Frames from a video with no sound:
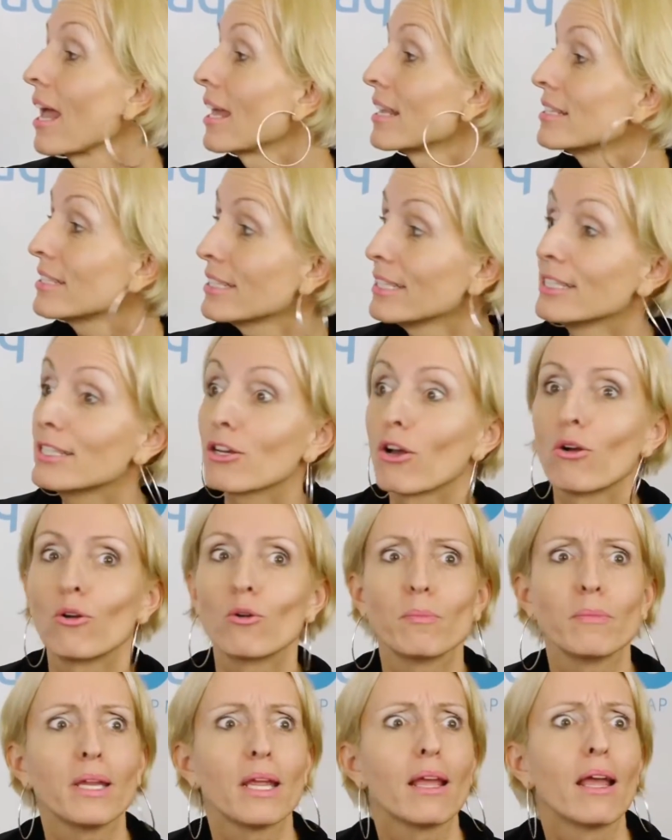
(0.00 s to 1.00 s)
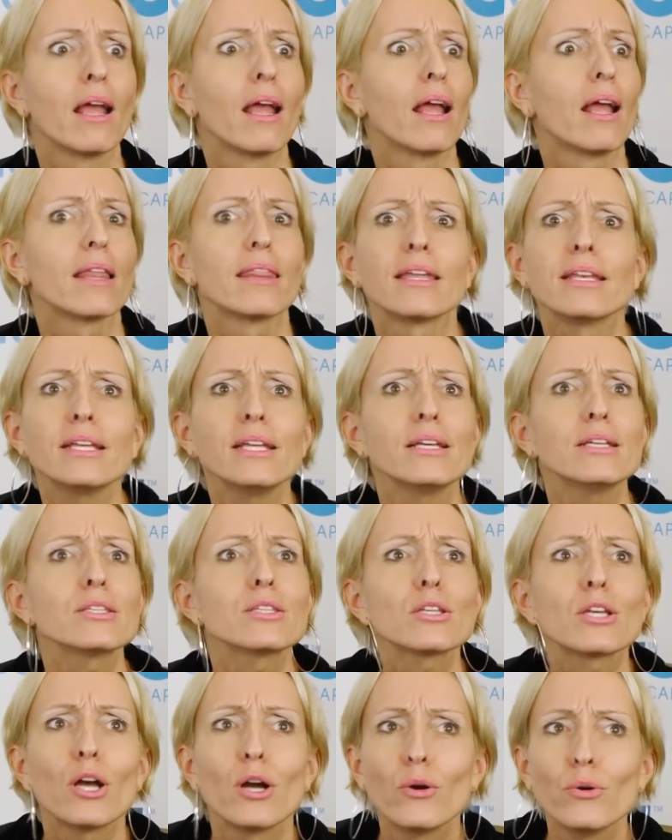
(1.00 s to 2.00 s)
And he told me that he
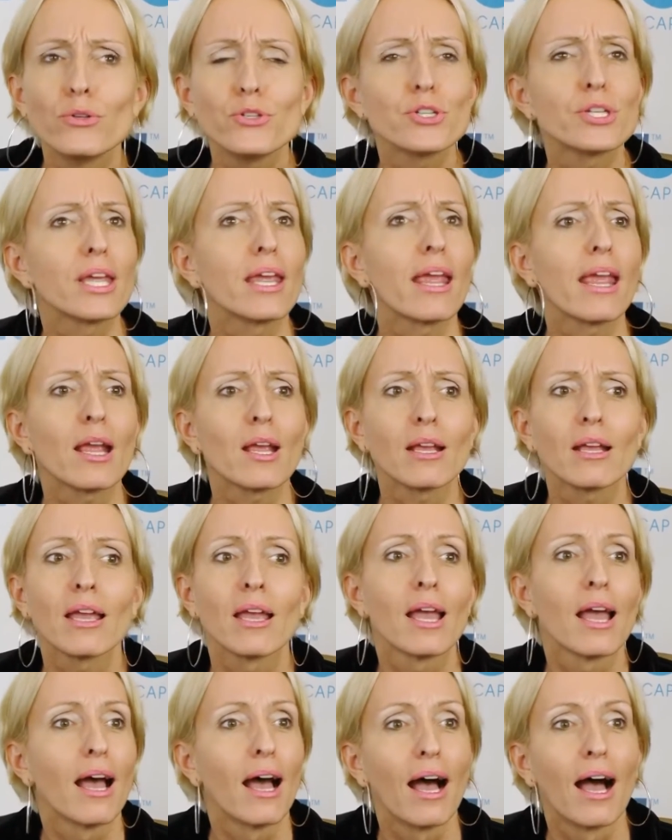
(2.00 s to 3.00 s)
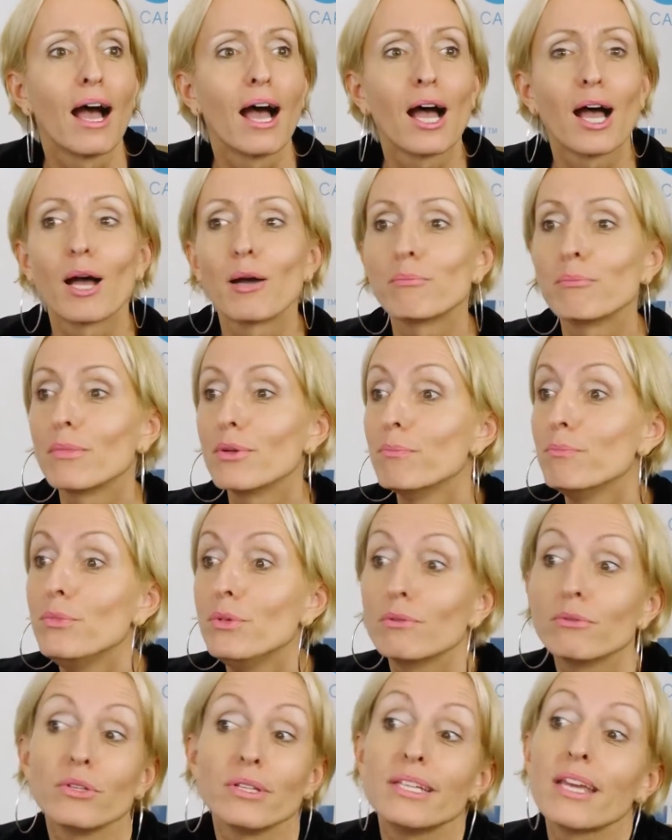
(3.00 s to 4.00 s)
is coaching
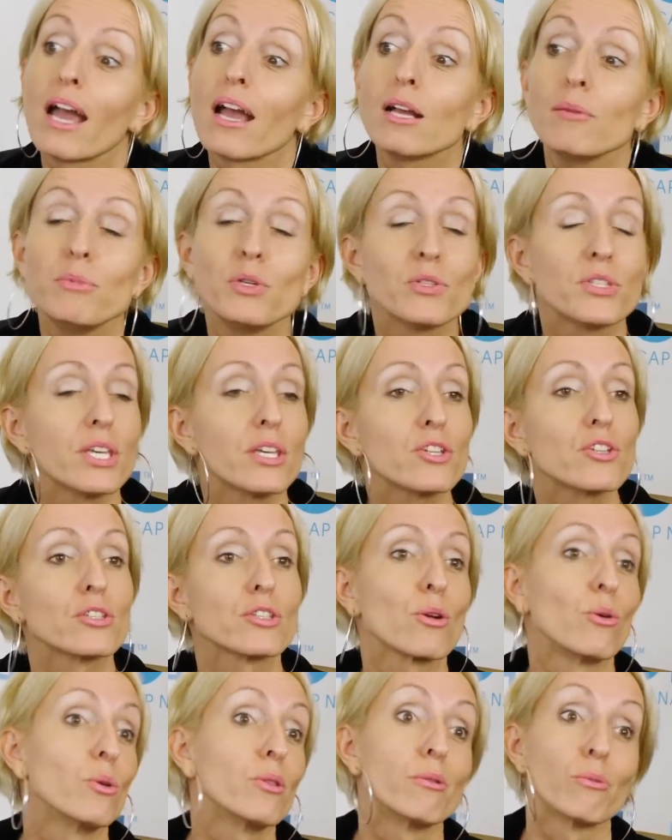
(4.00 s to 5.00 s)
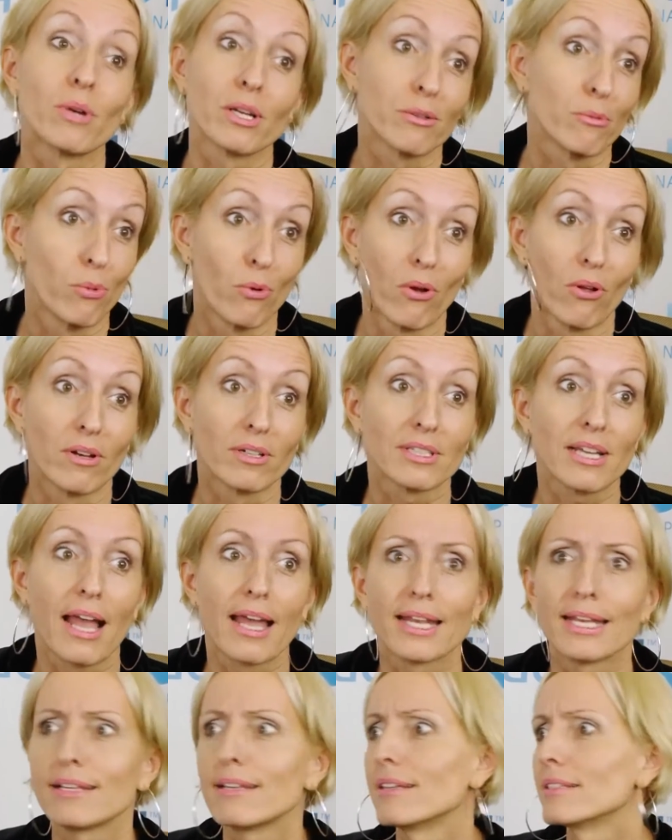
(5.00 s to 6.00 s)
young musicians all around the world.
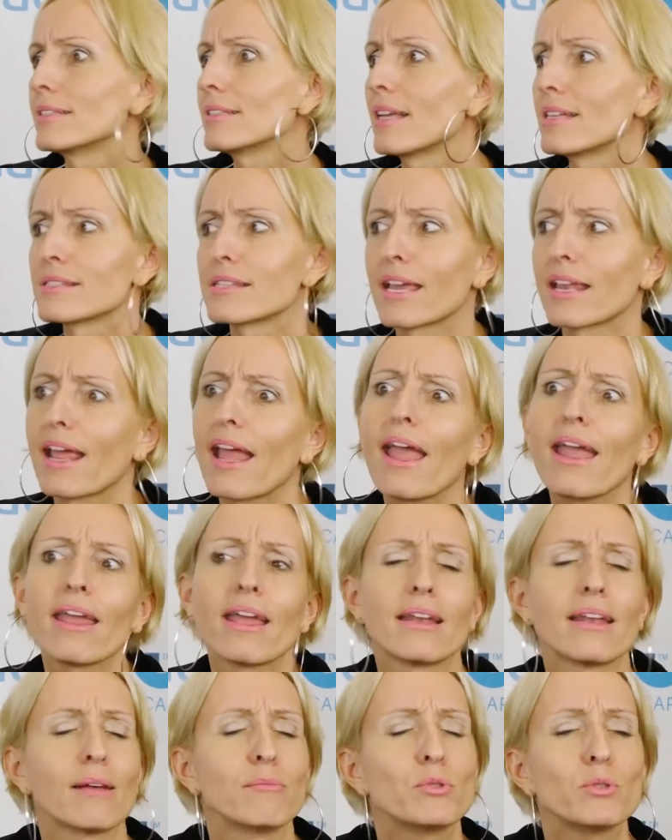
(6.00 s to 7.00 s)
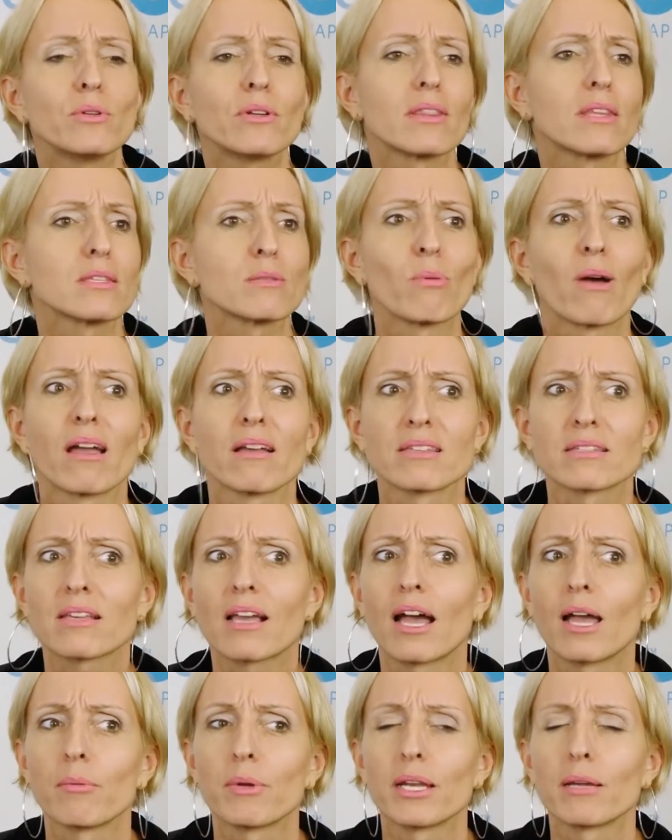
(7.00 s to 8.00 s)
And he did, and said, hey, and I'm doing this via
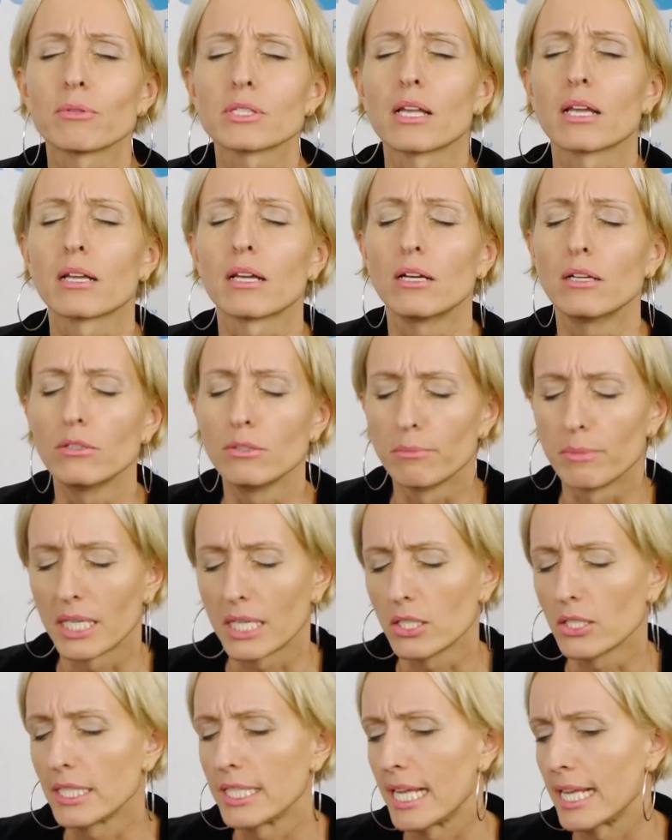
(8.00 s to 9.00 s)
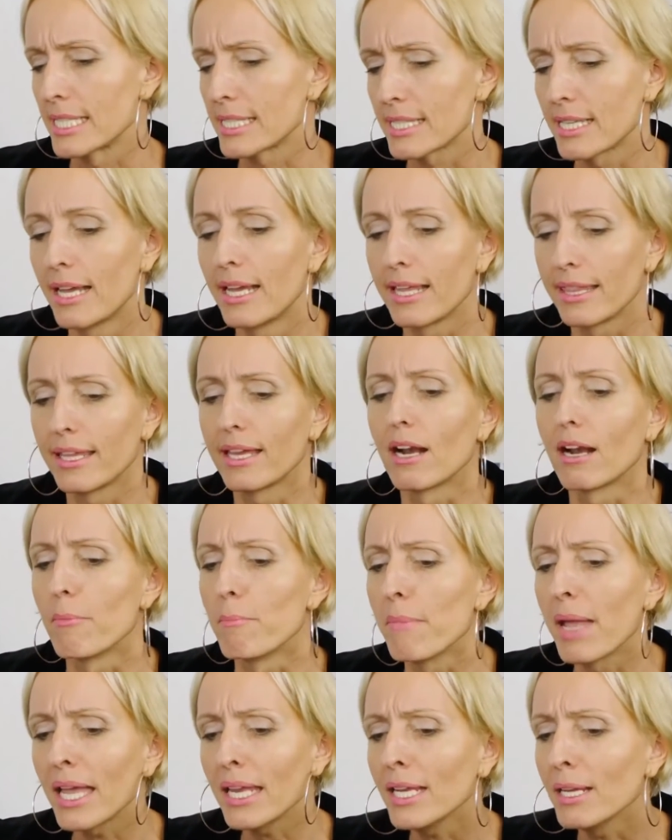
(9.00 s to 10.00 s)
Skype. And I was like, oh my goodness, there are
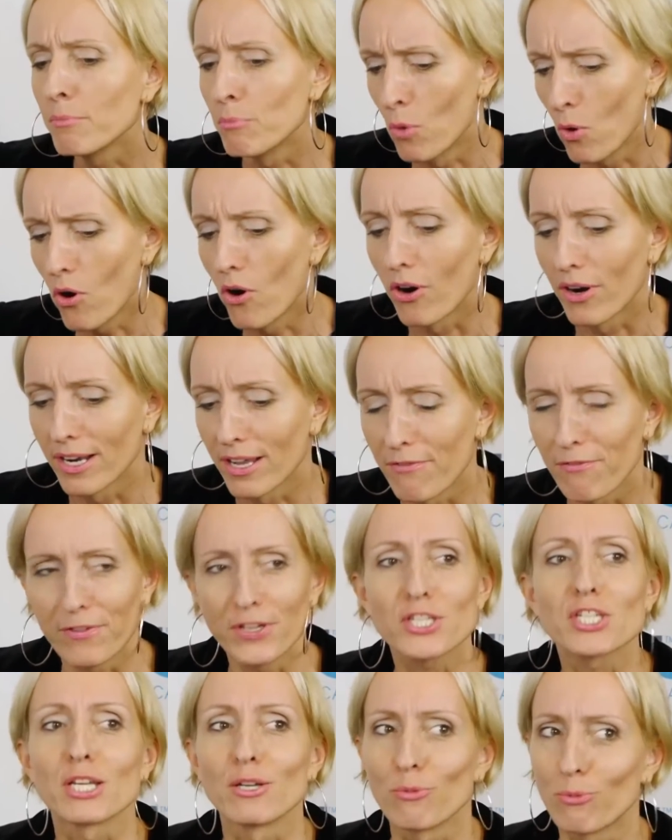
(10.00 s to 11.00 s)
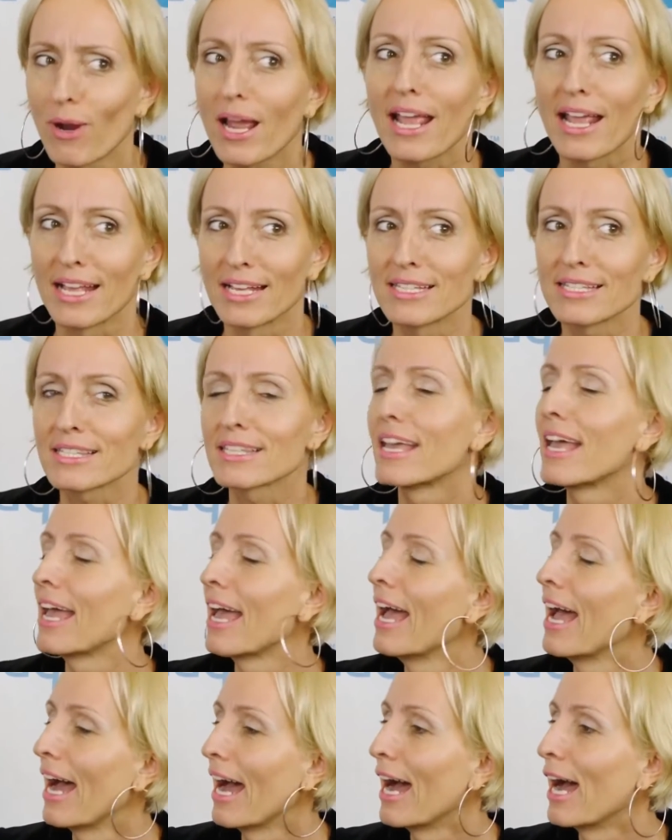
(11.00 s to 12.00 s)
many more efficient ways
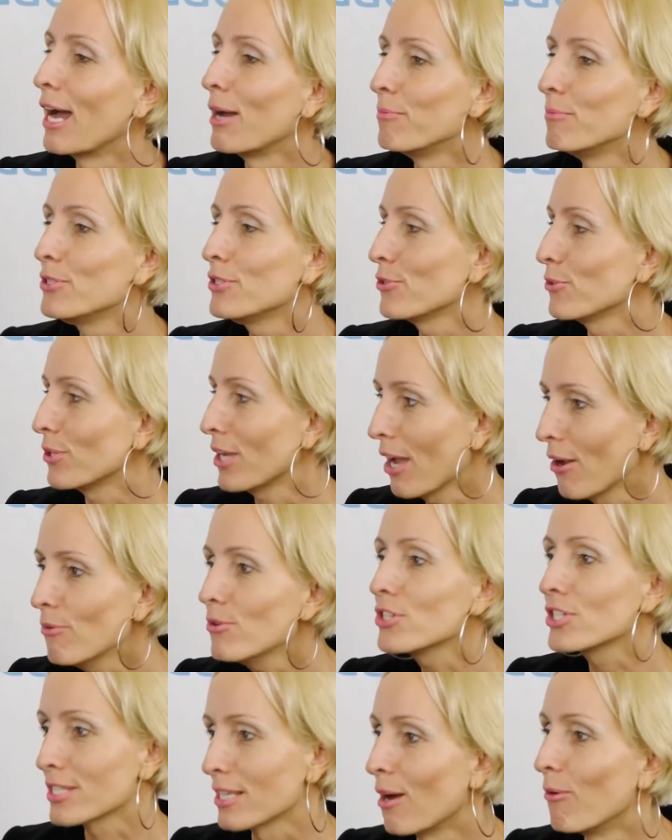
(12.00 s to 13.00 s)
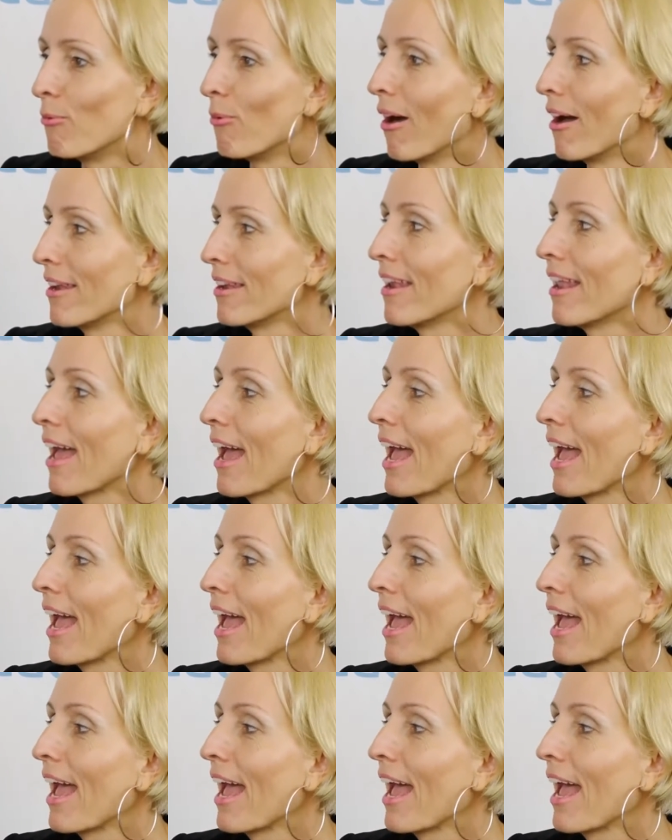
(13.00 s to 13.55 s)
to coach someone.